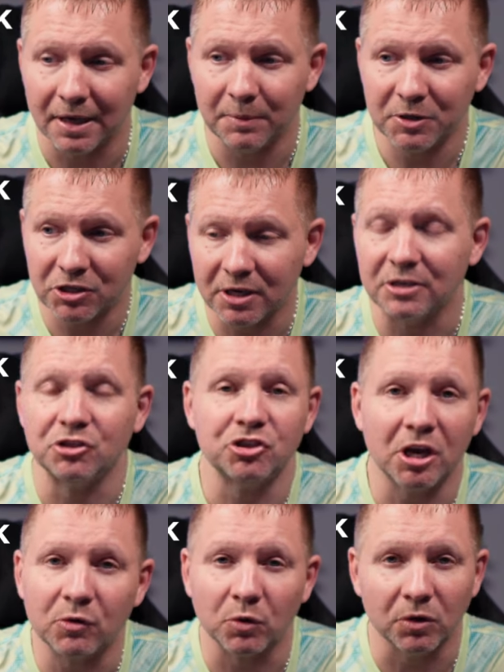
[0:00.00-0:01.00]
Imaging in
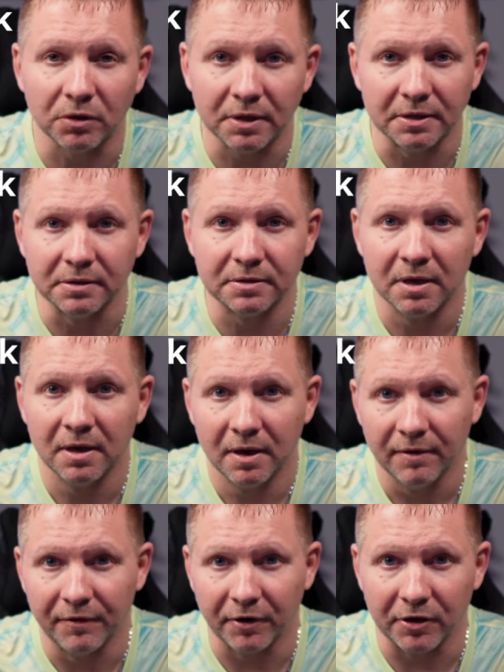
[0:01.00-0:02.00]
general is
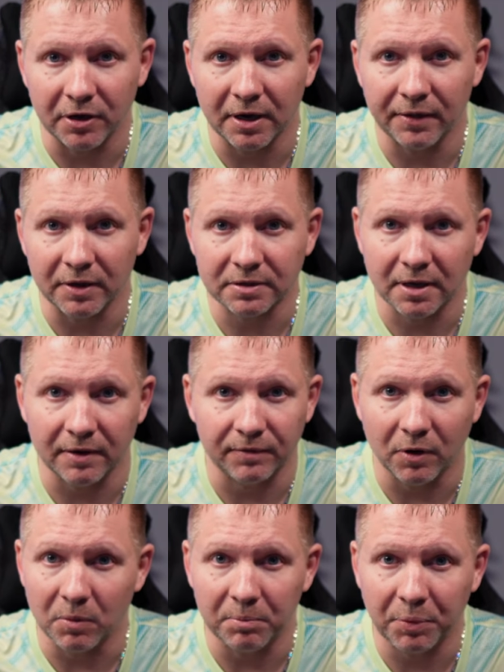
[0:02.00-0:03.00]
very good on this headphone.